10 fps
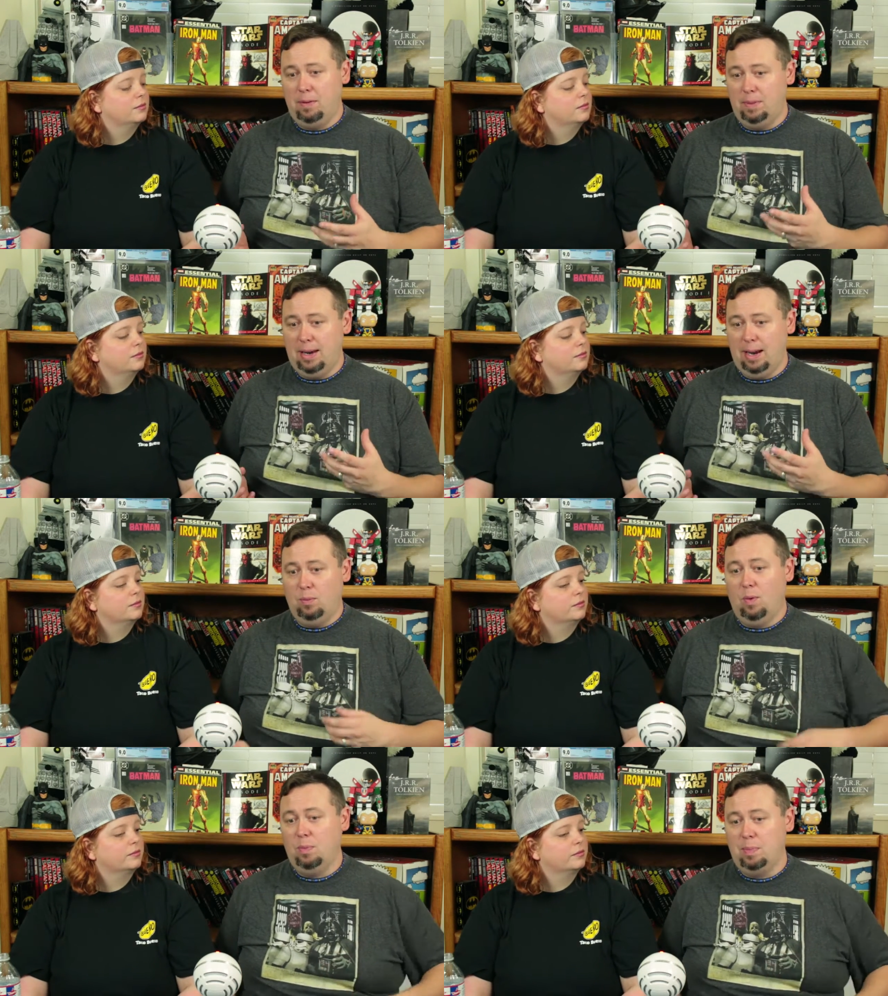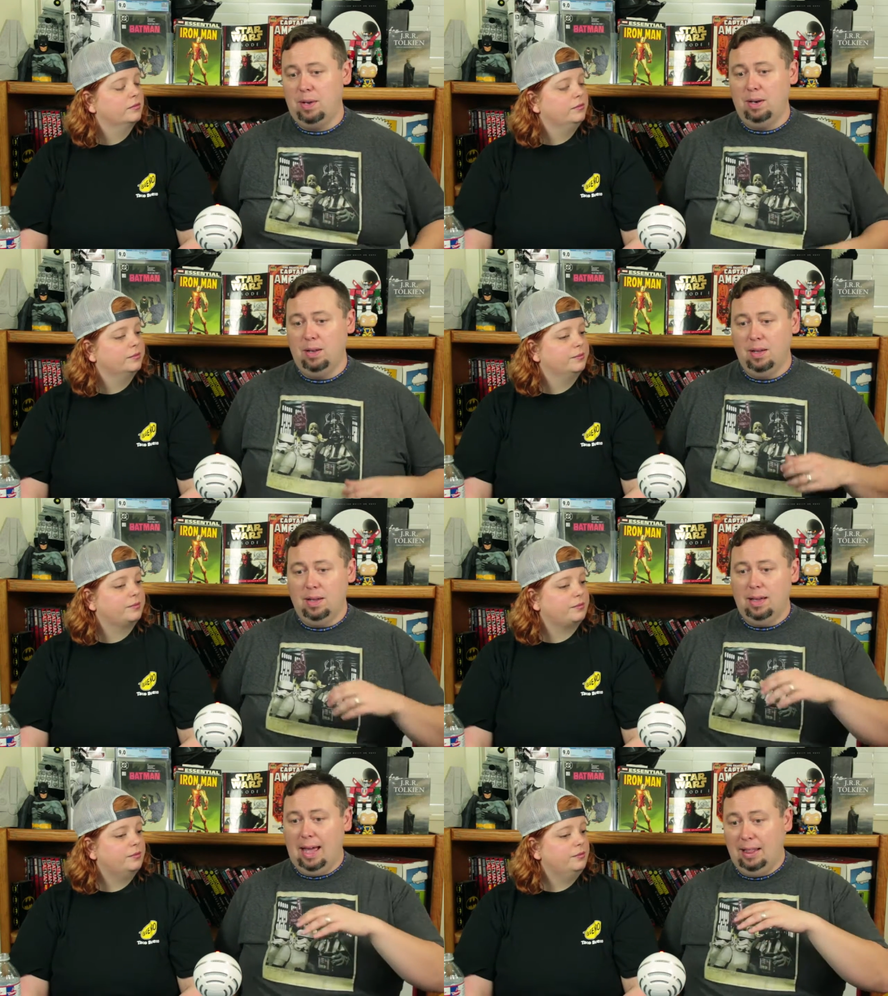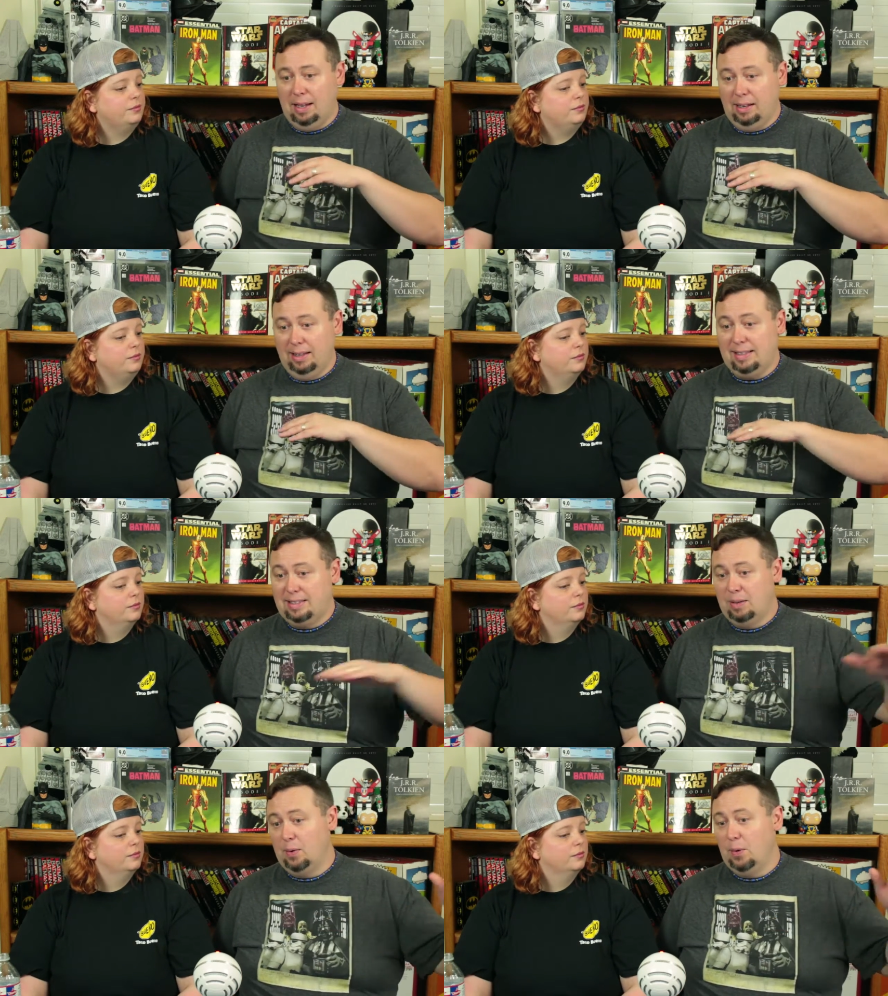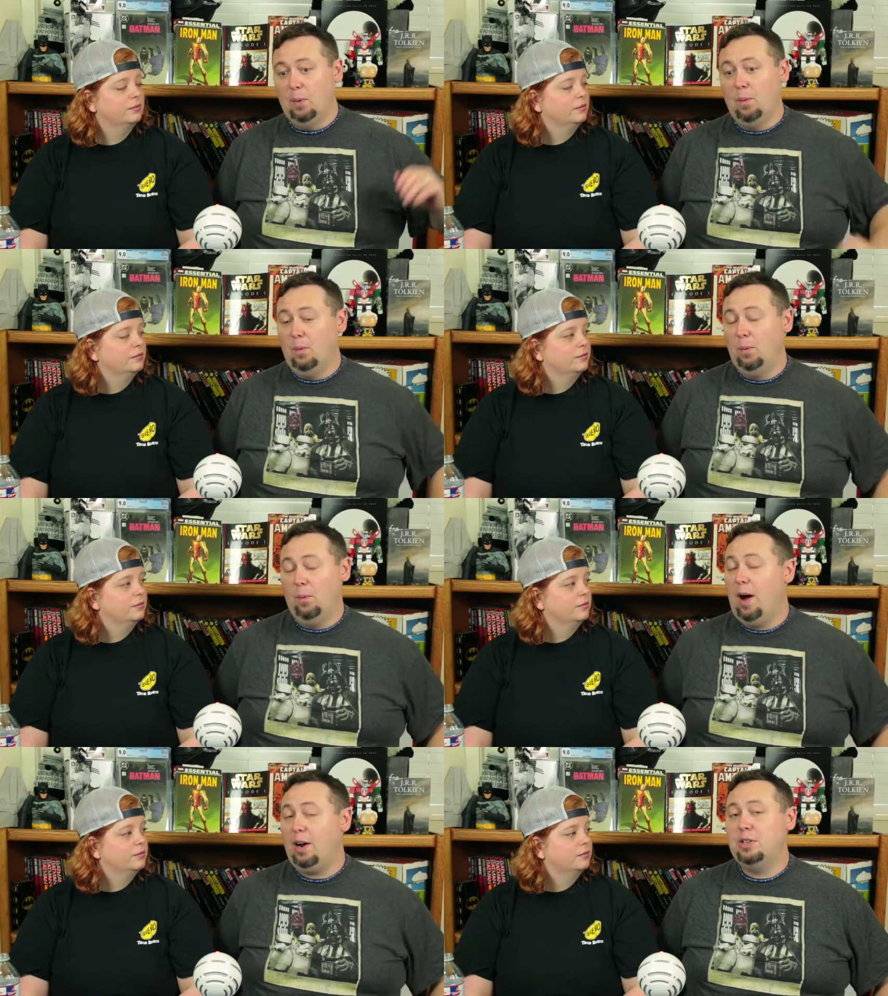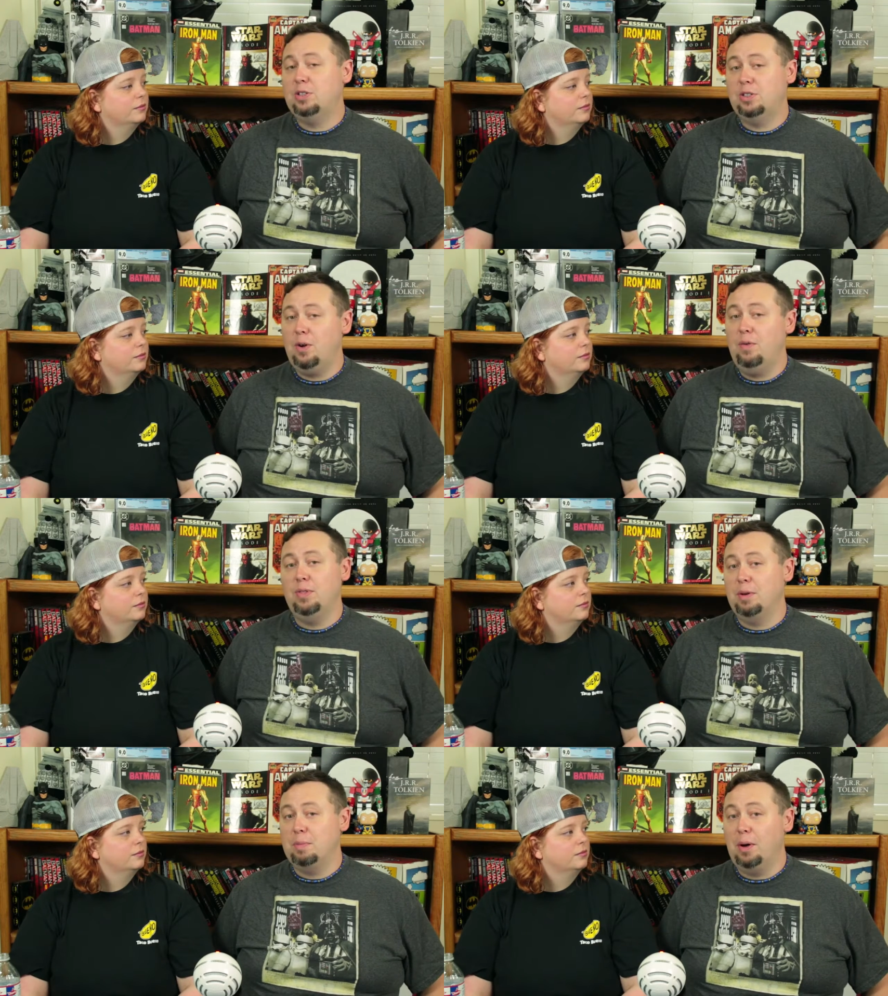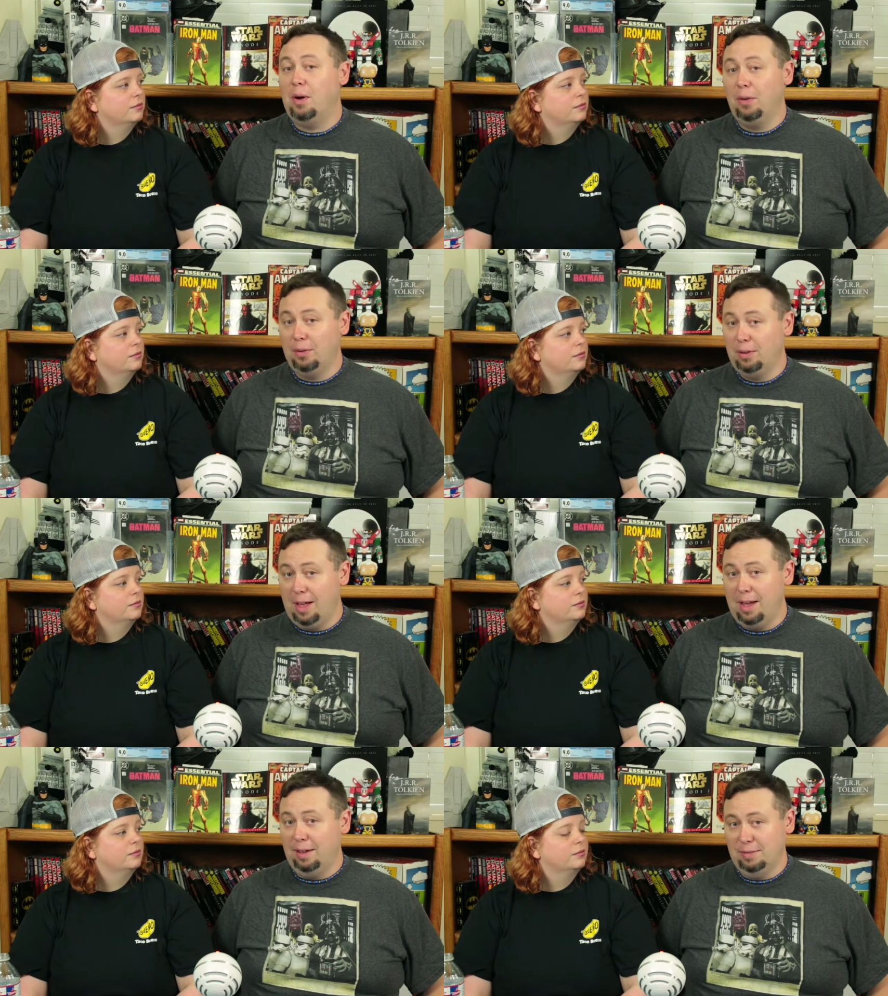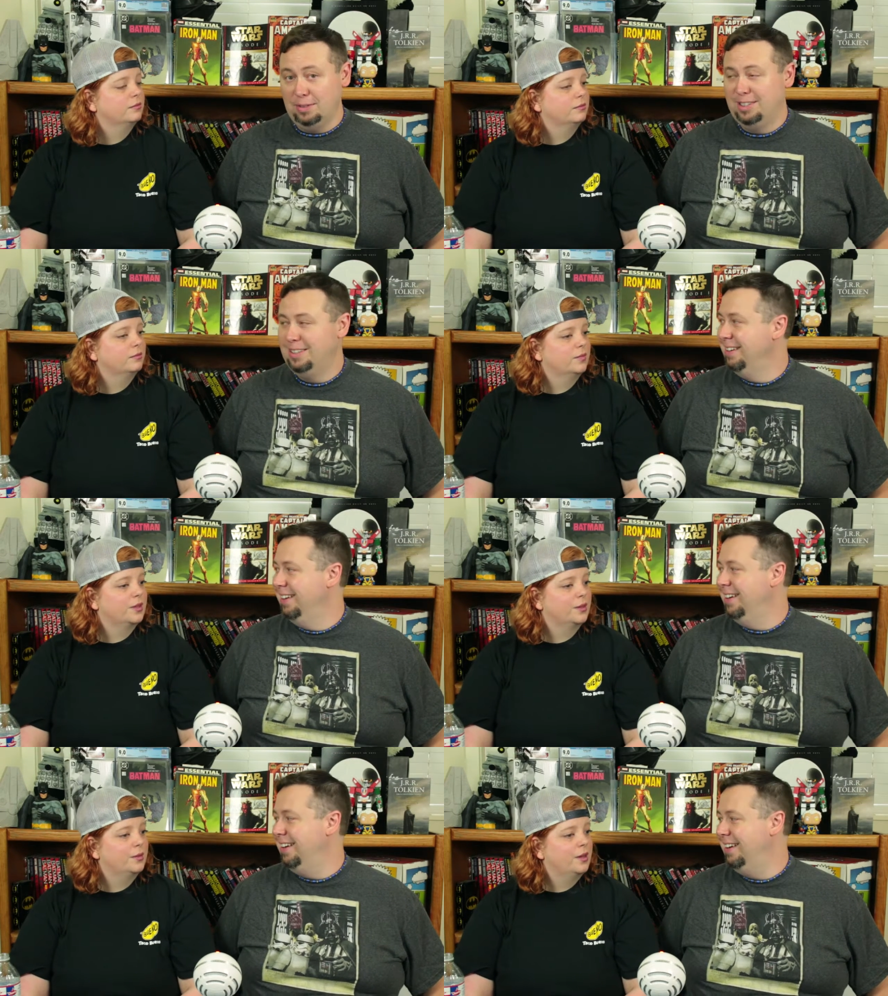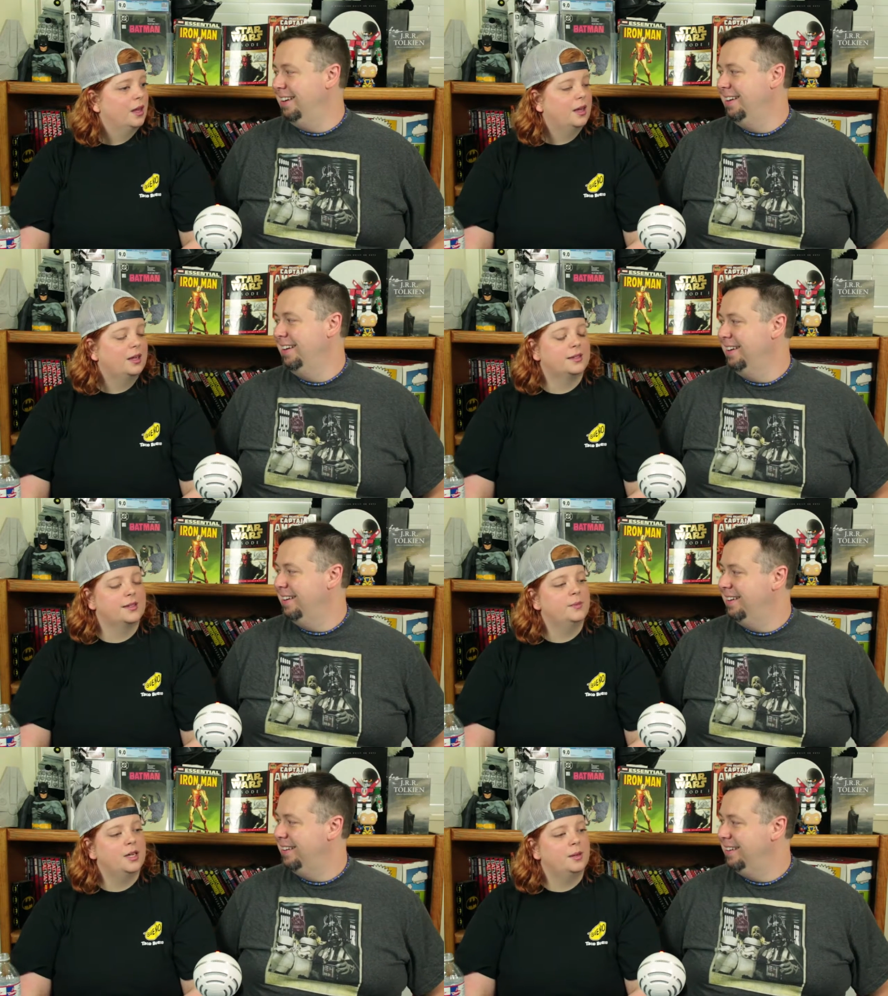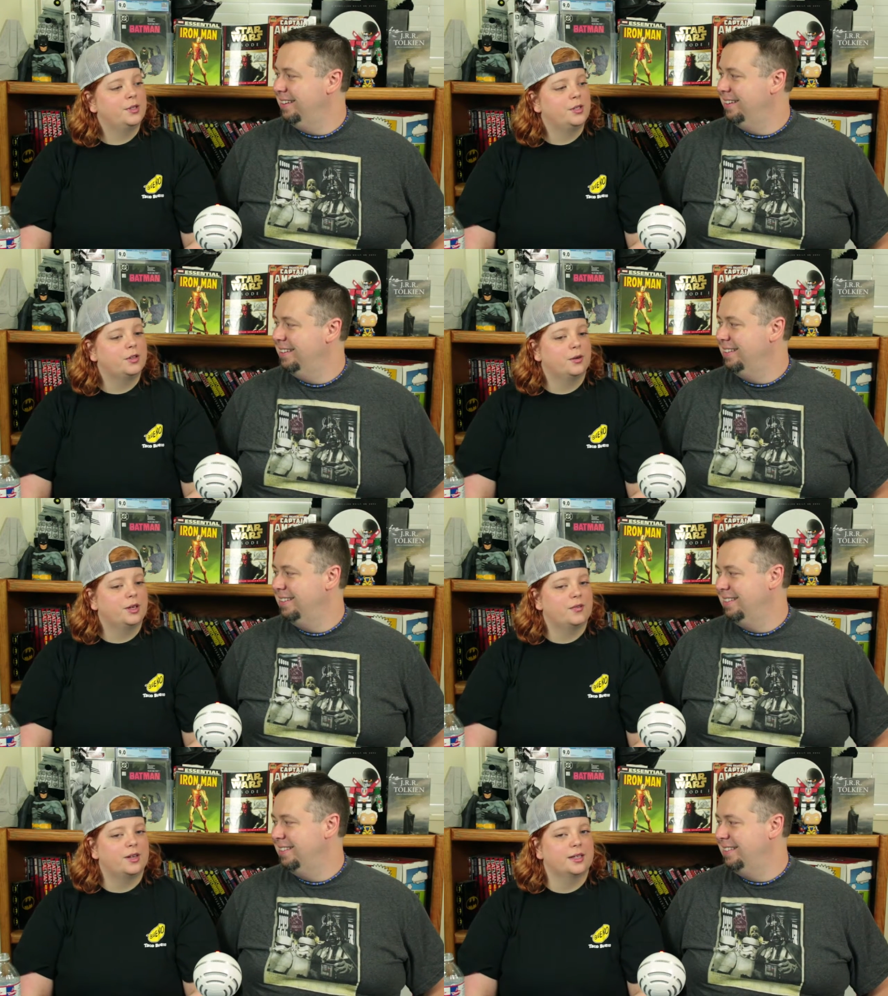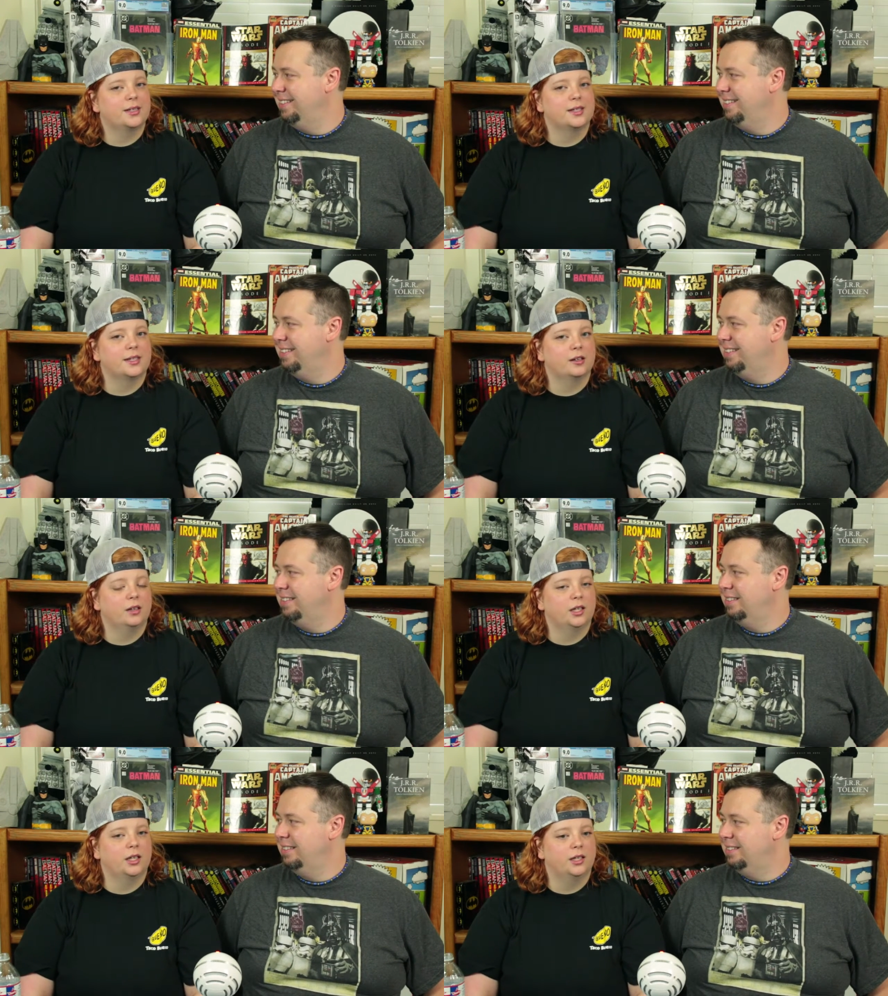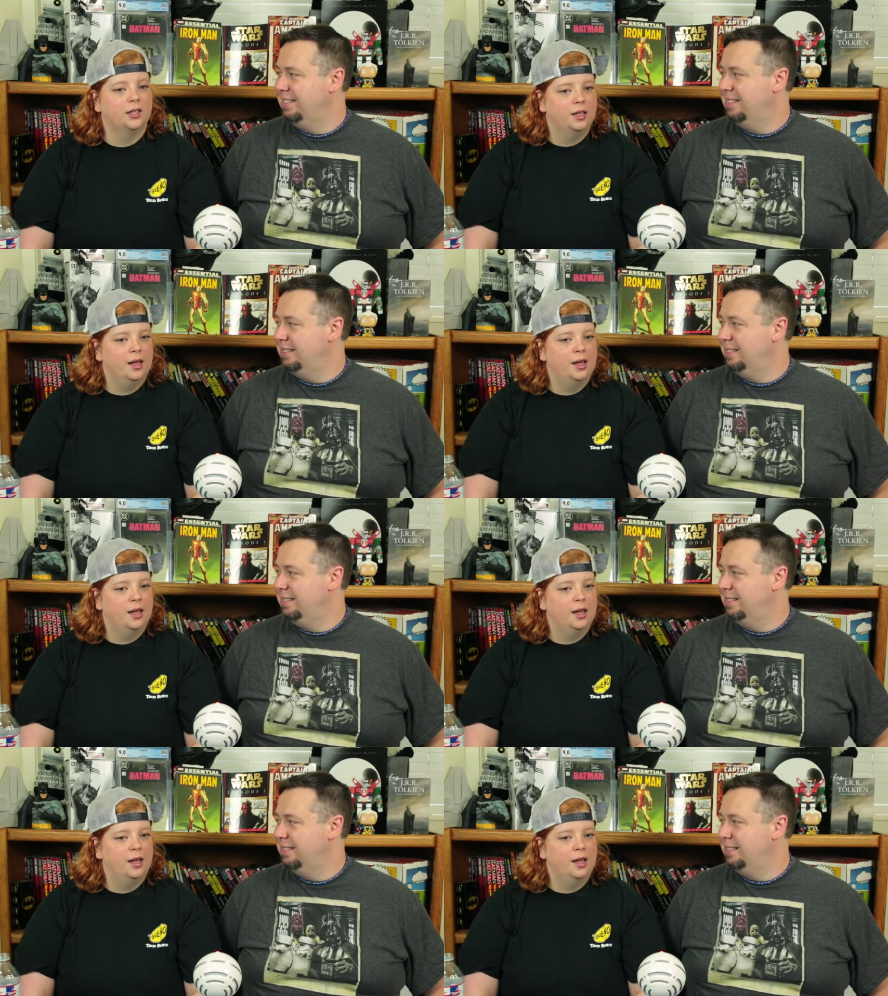Speaker 1: them, that had literally watched over them all their lives.
Speaker 2: And sometimes you don't even necessarily